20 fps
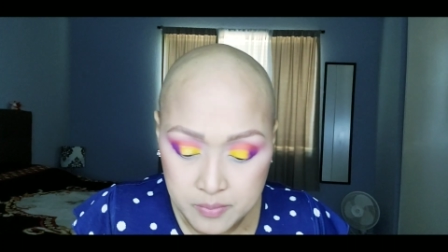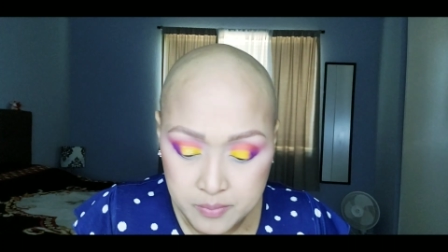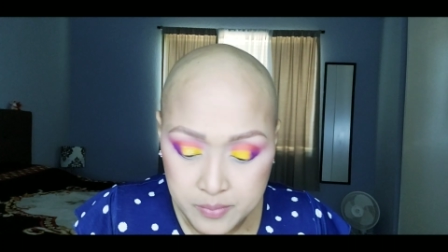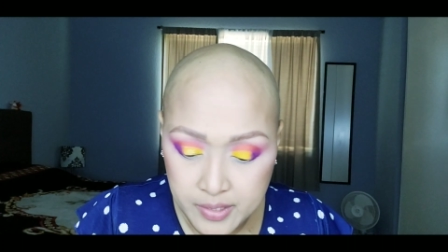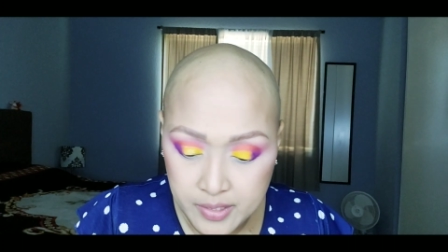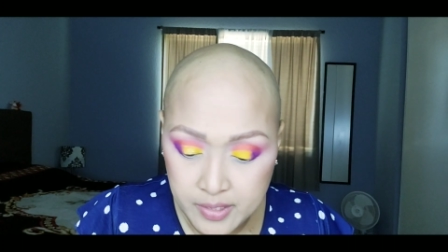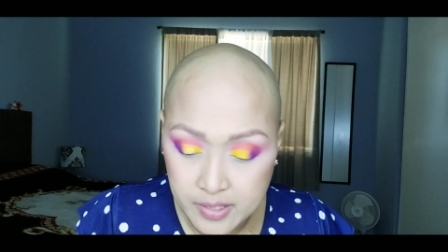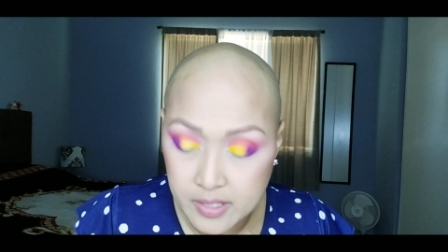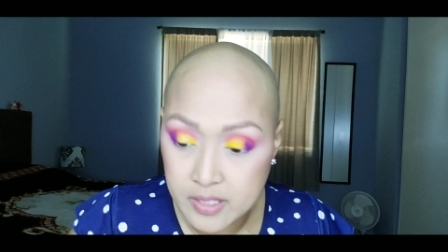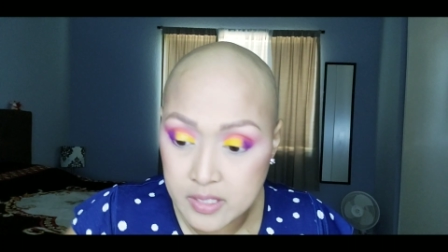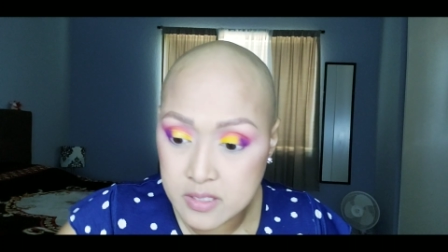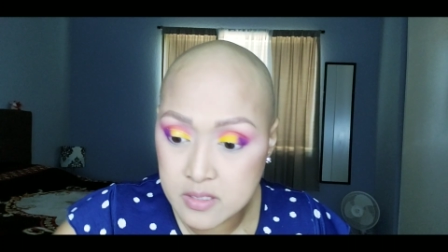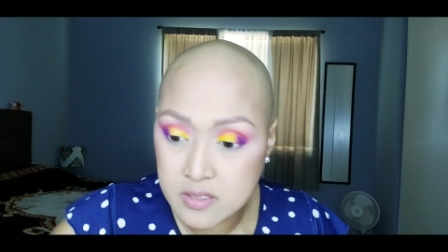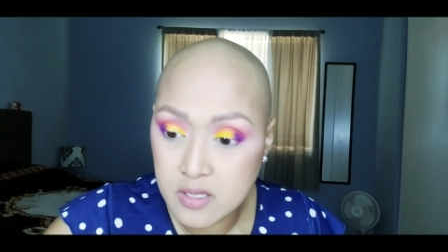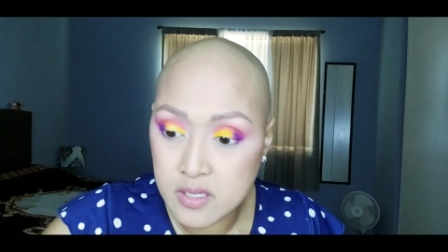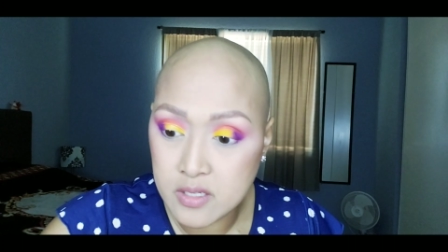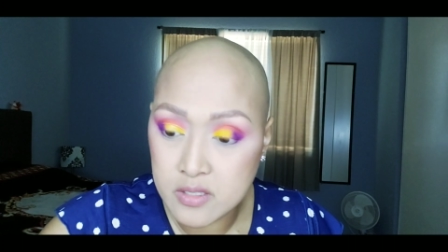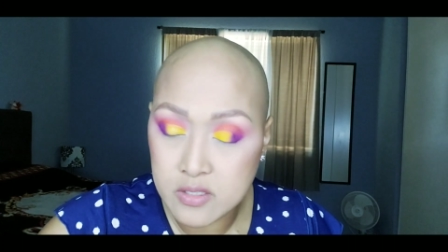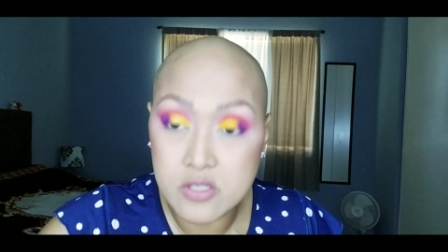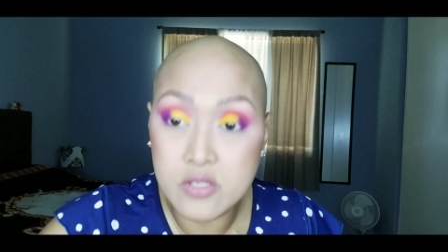But it's
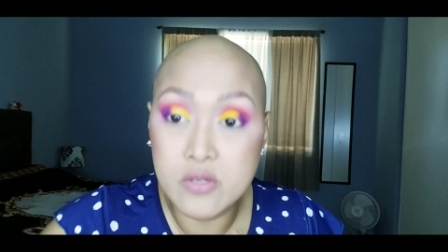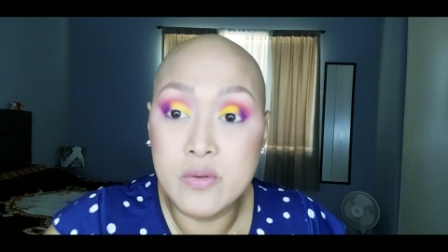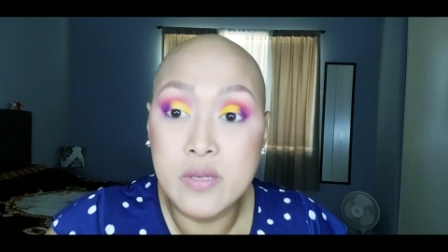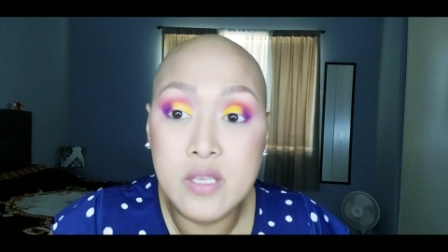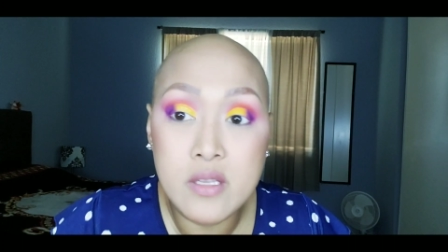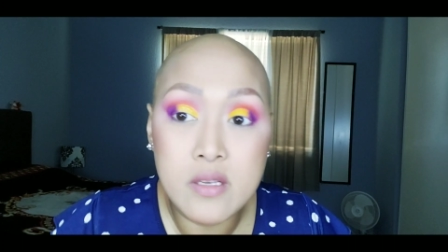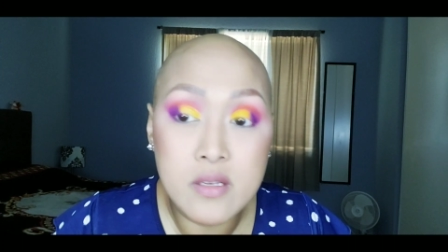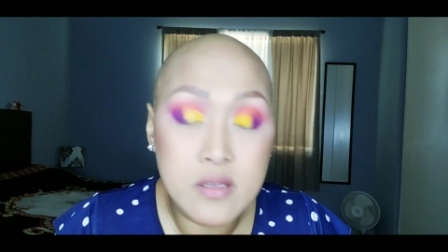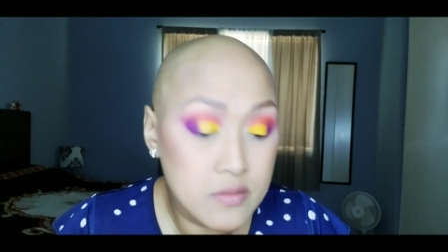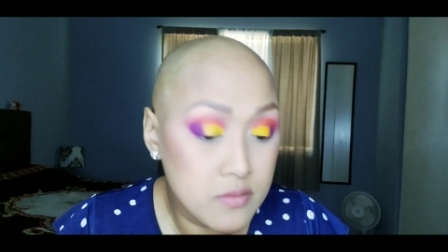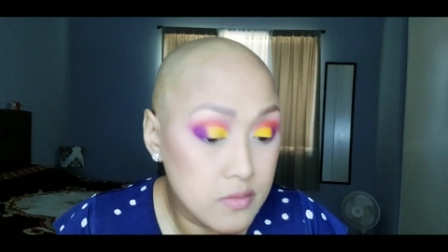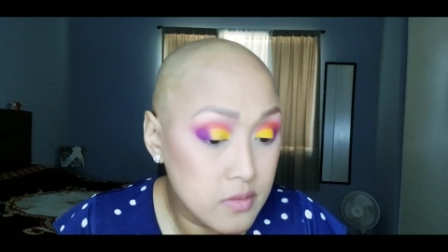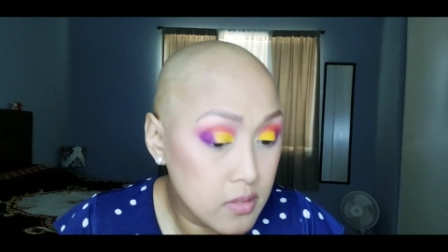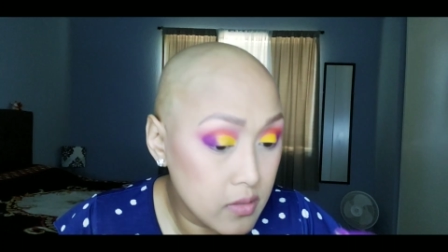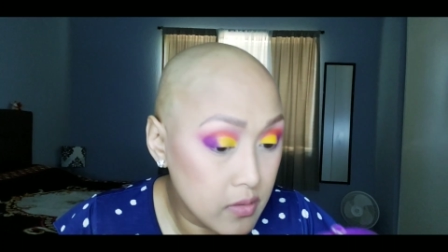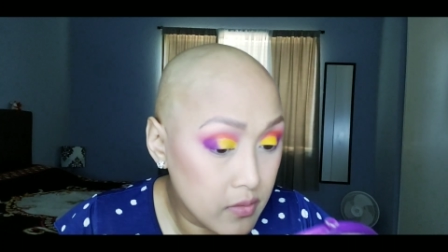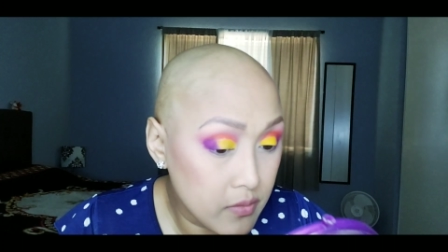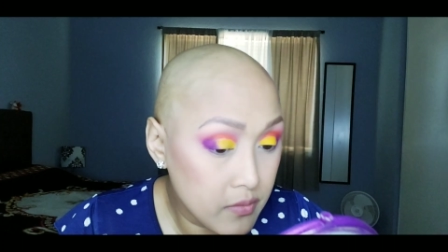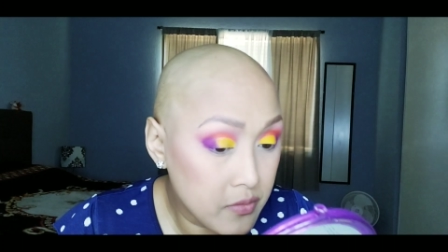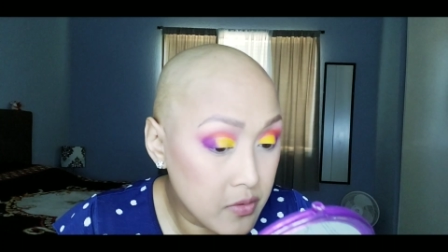not doing it
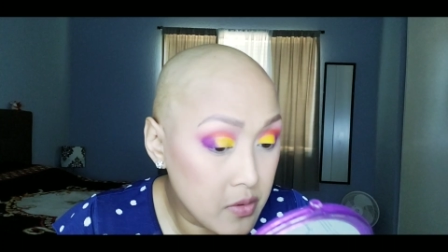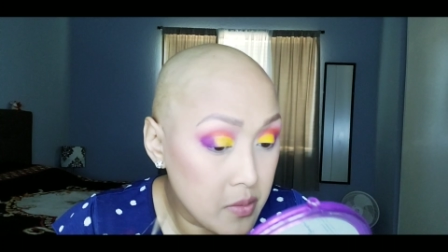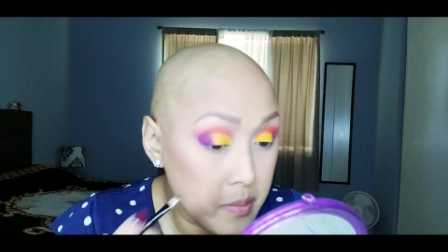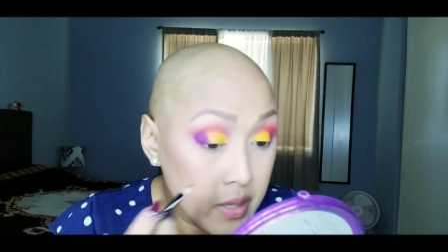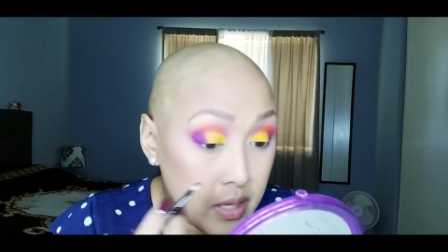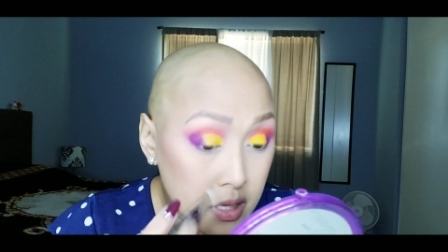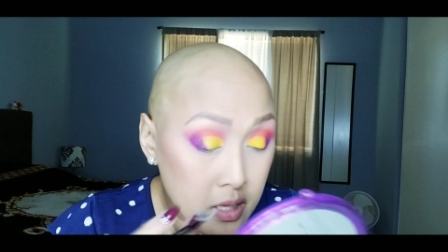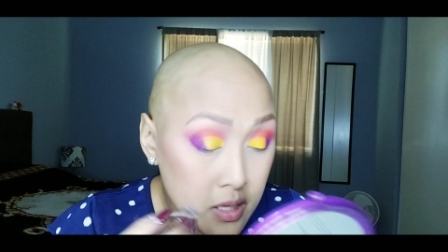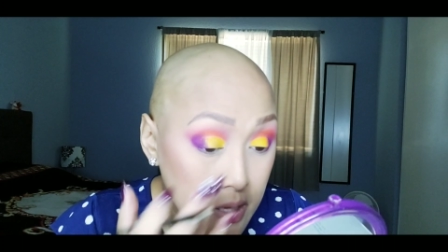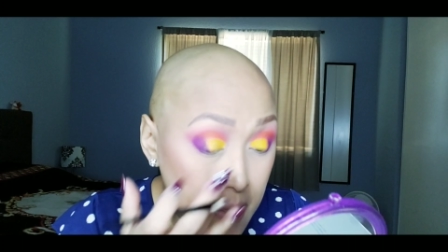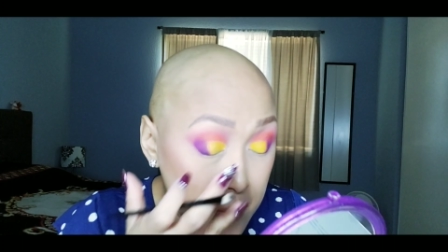for me.